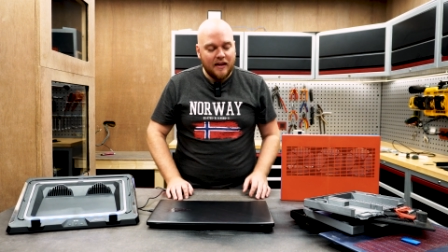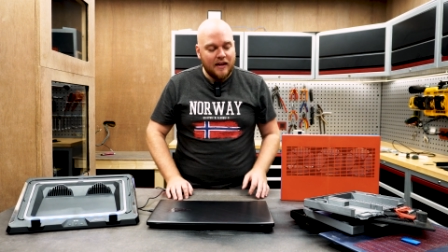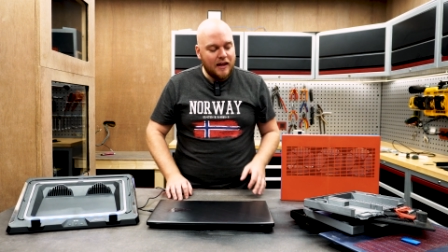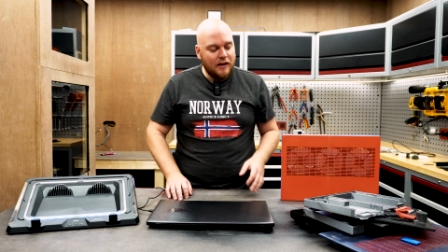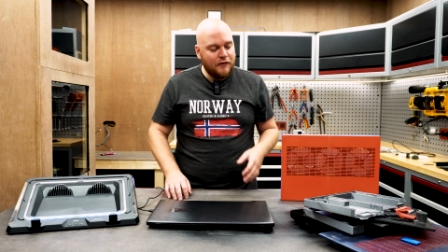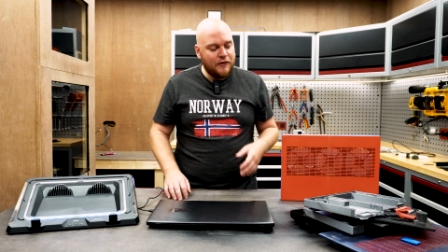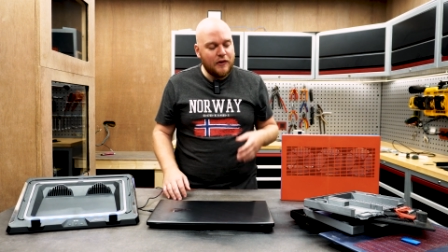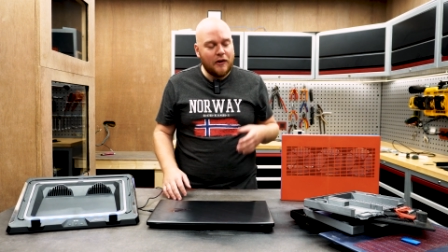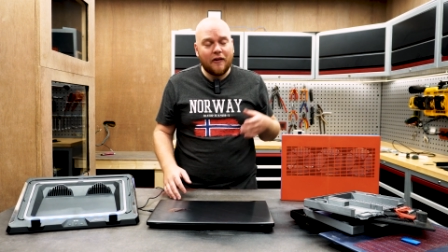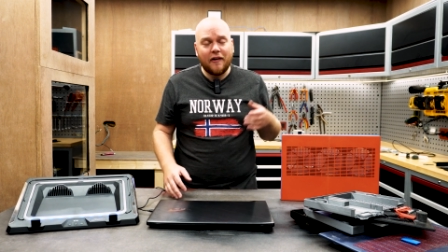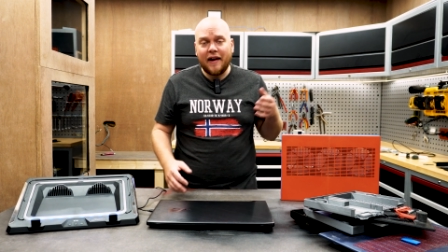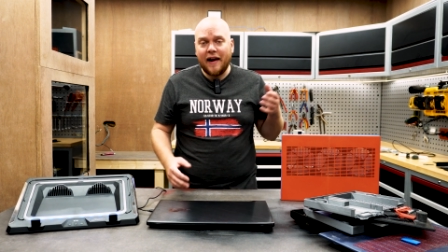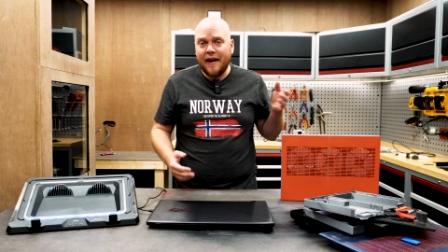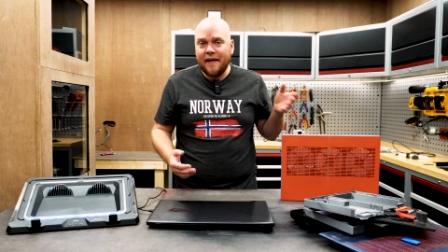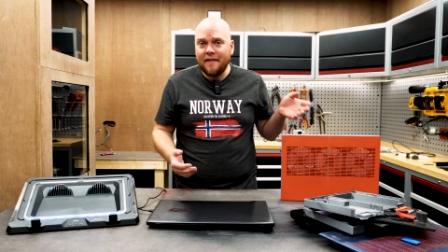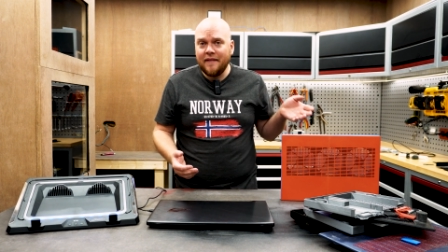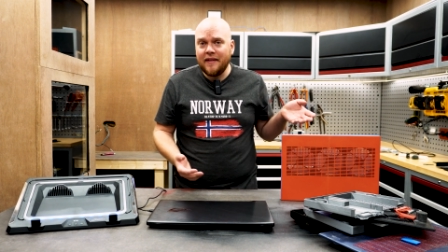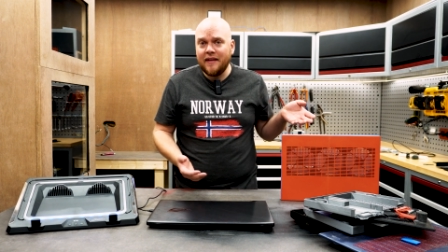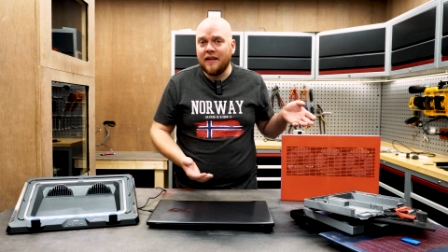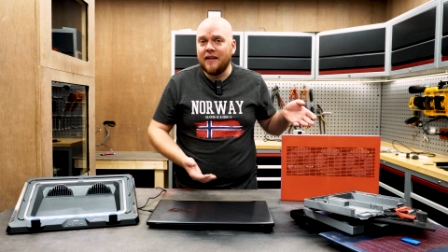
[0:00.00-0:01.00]
If you're
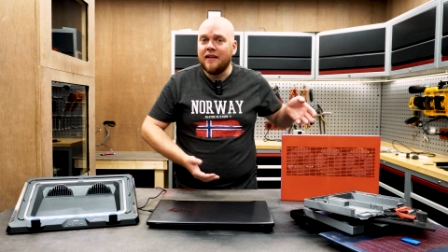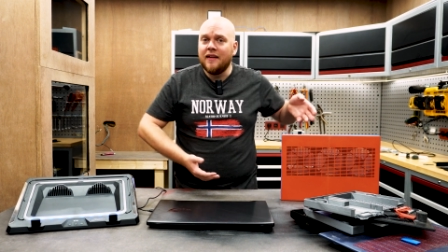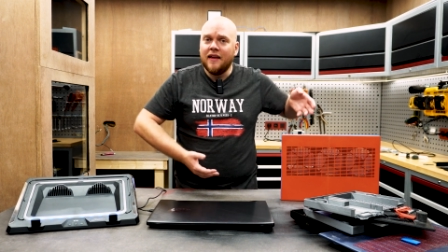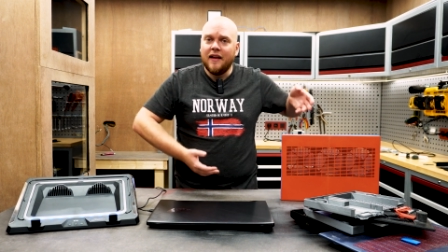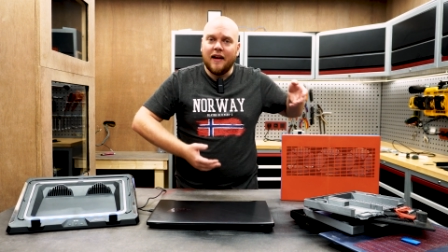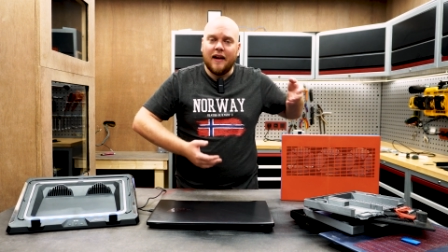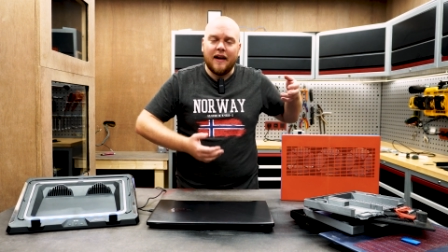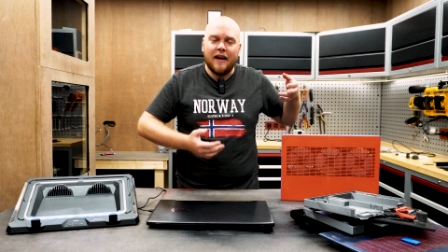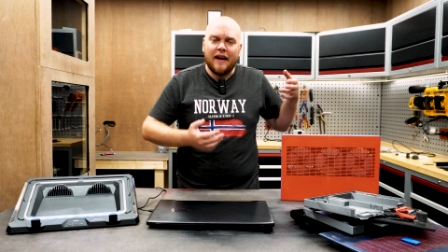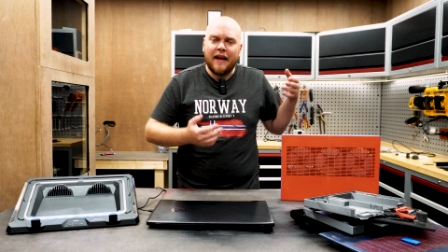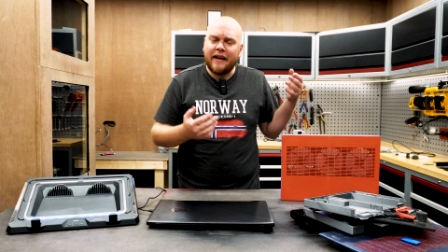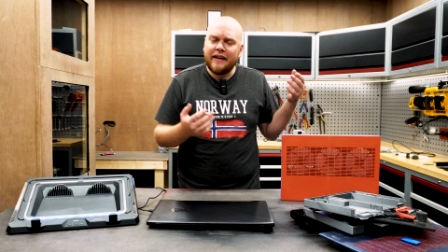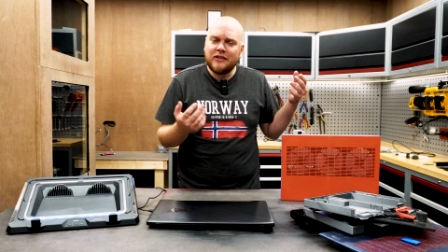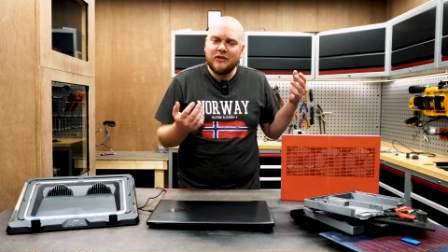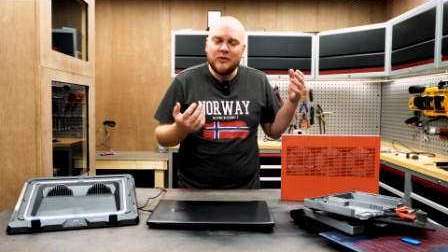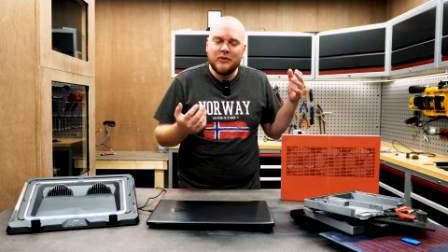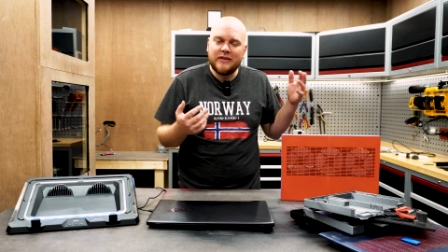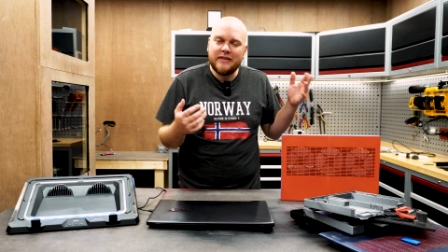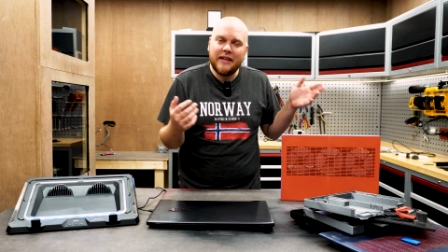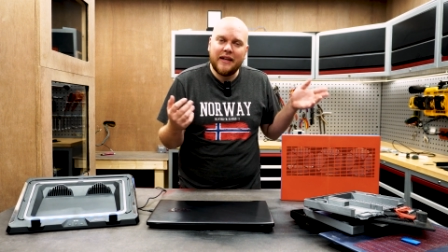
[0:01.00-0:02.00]
handy, like
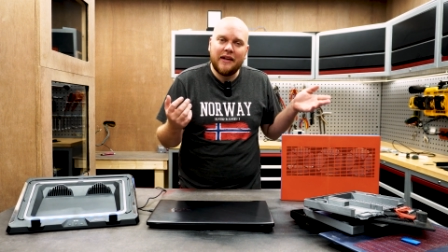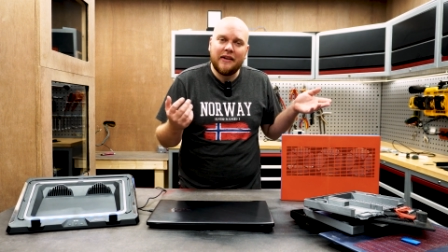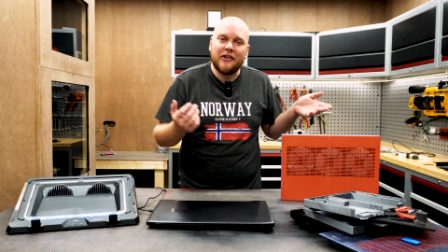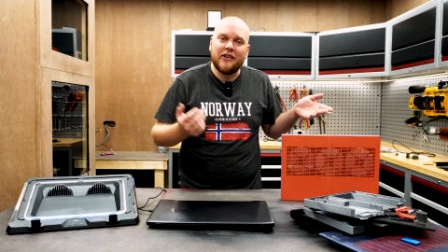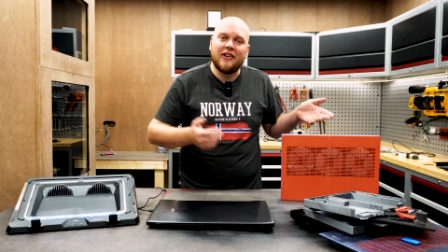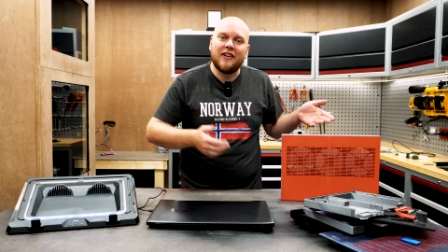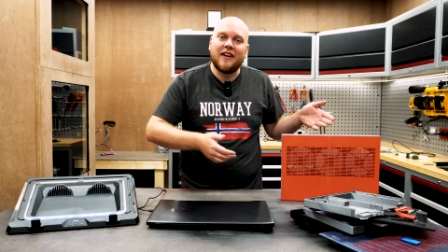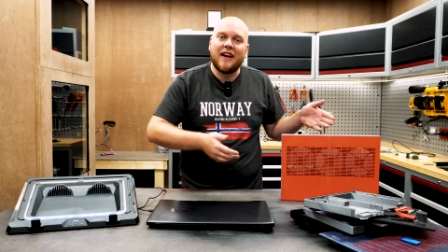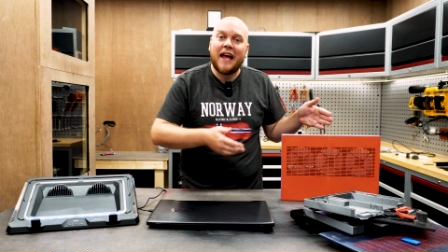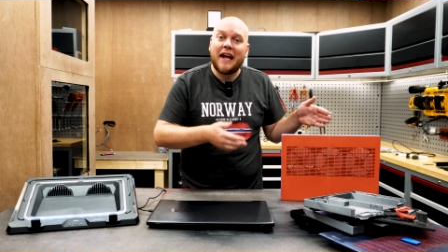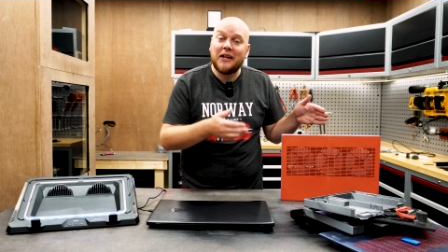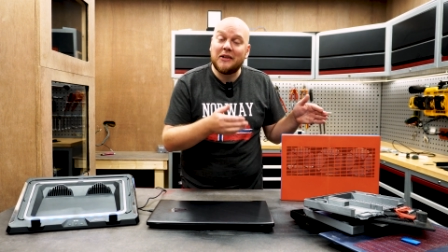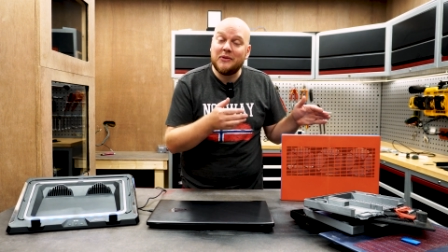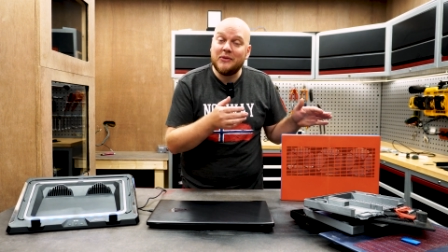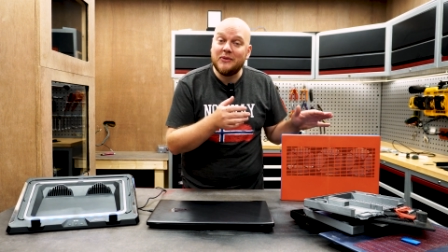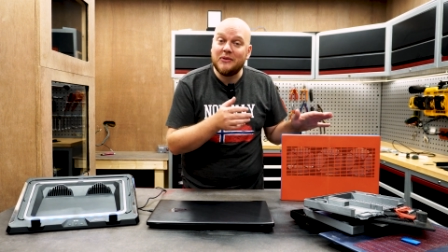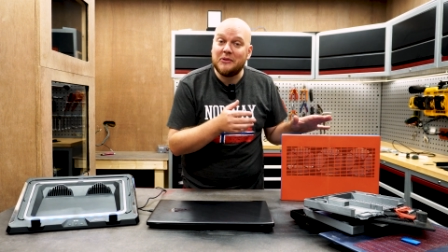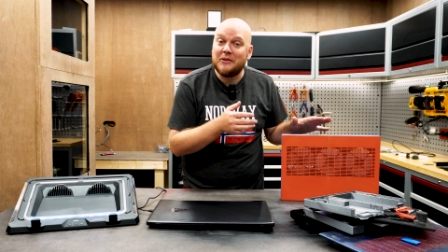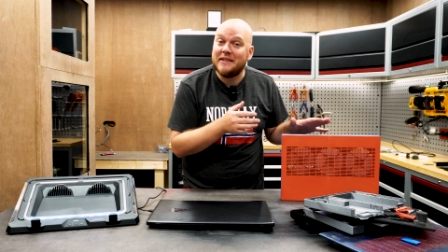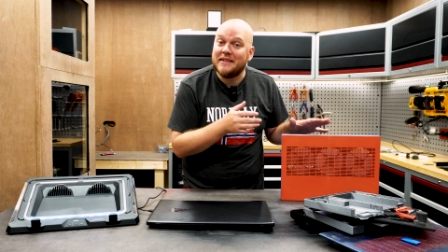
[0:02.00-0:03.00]
to tinker, like
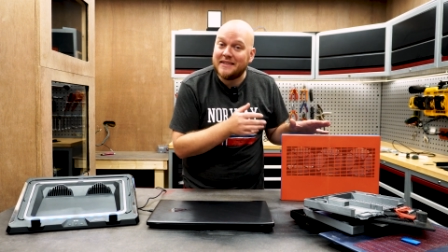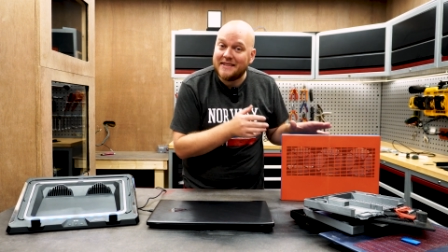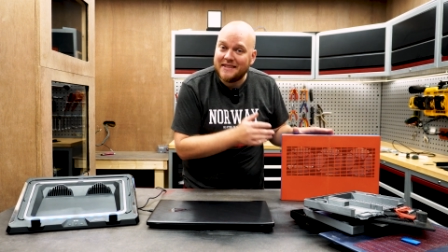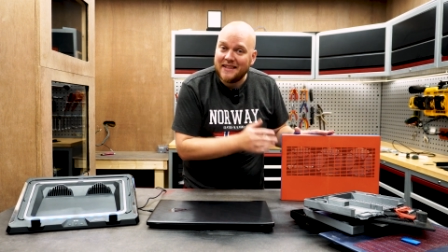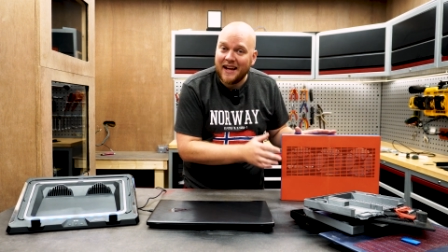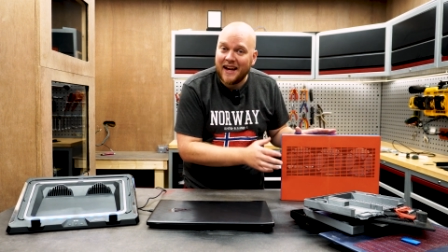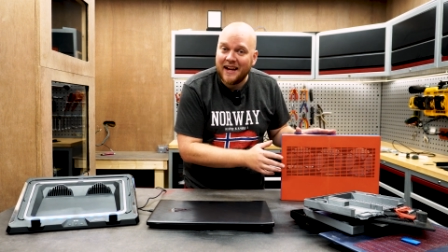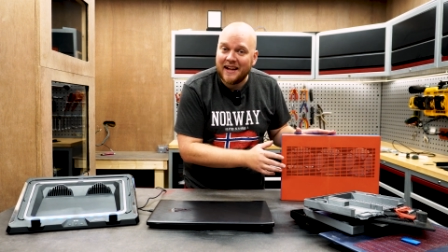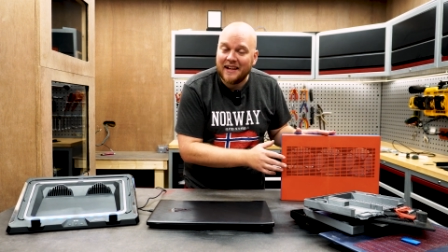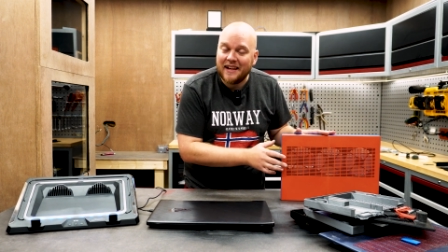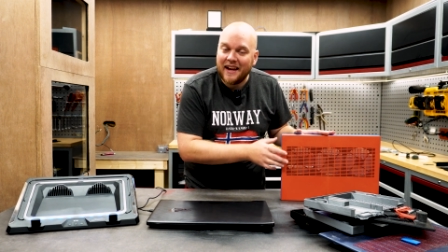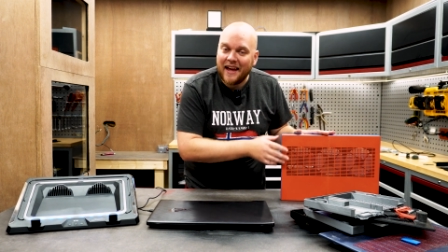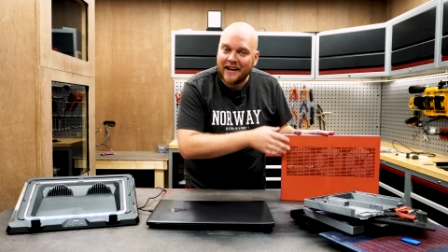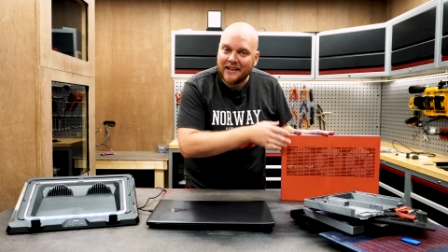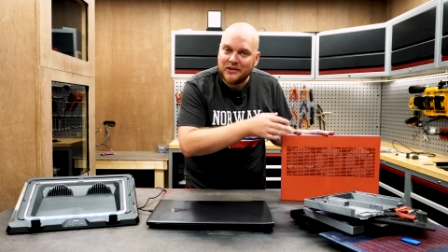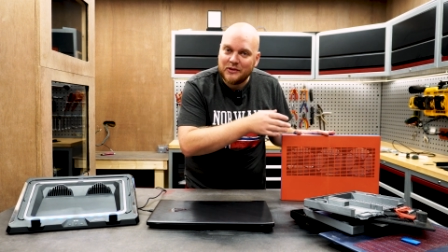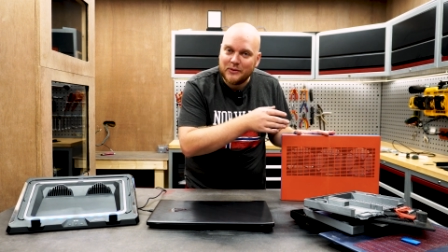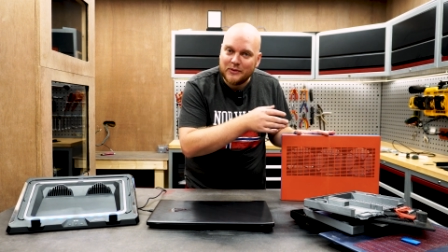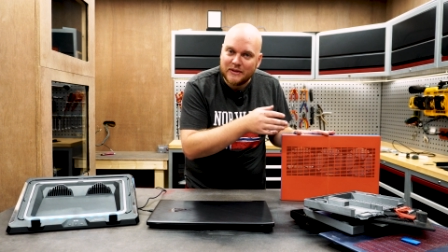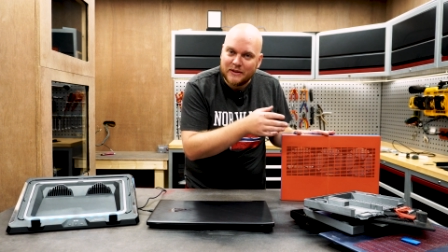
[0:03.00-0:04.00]
to design,
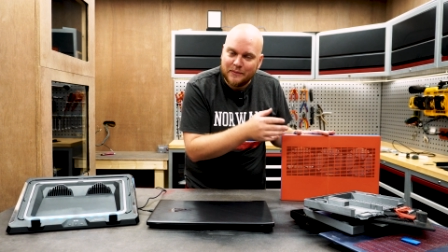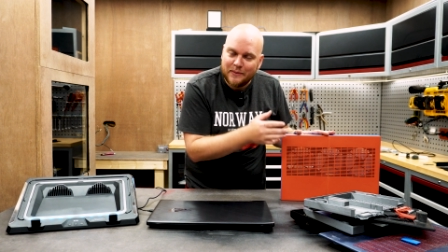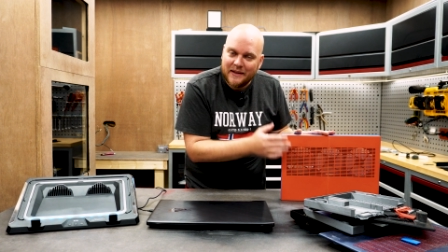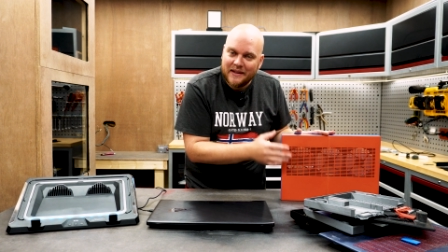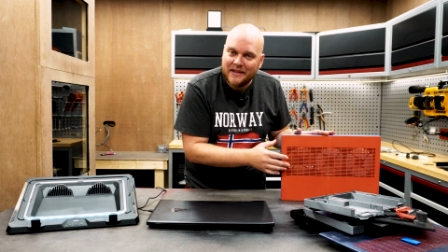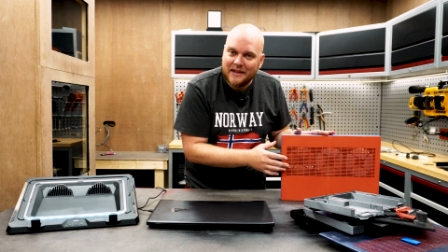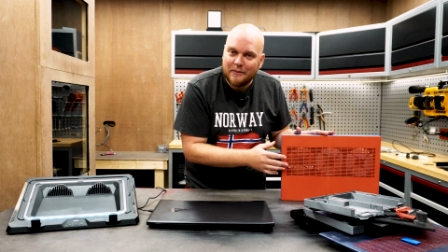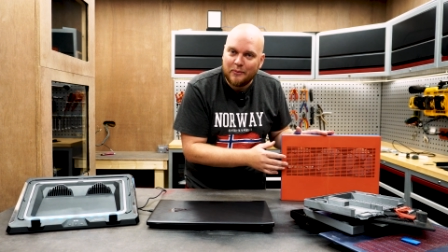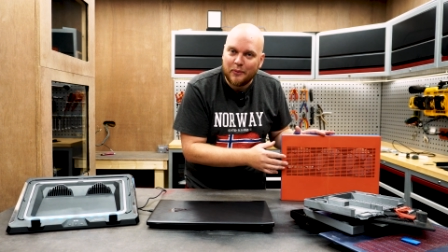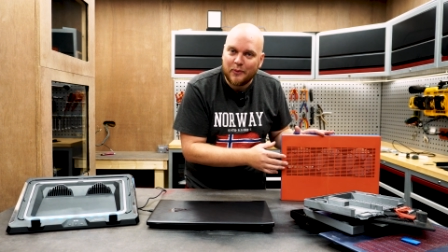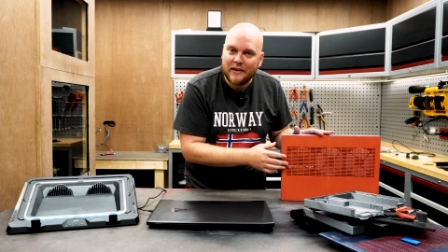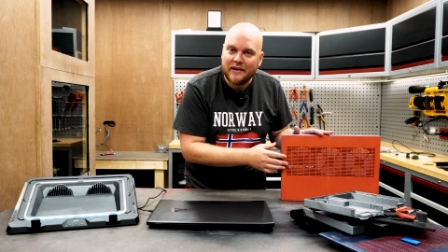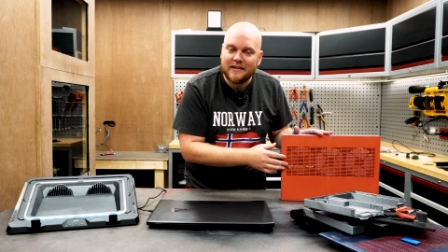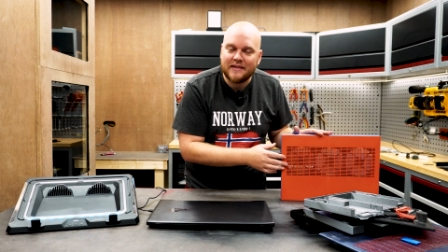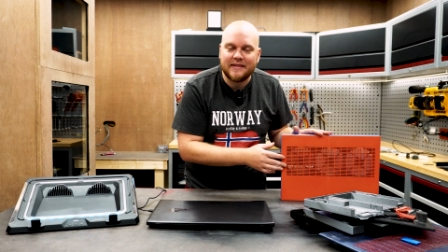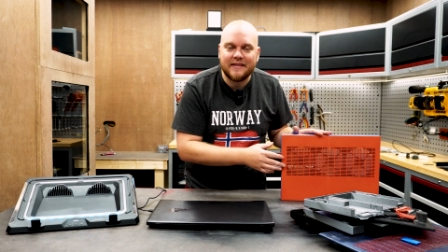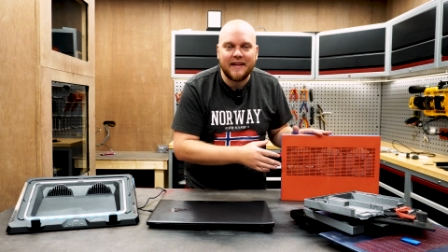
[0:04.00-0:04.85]
like to 3D print,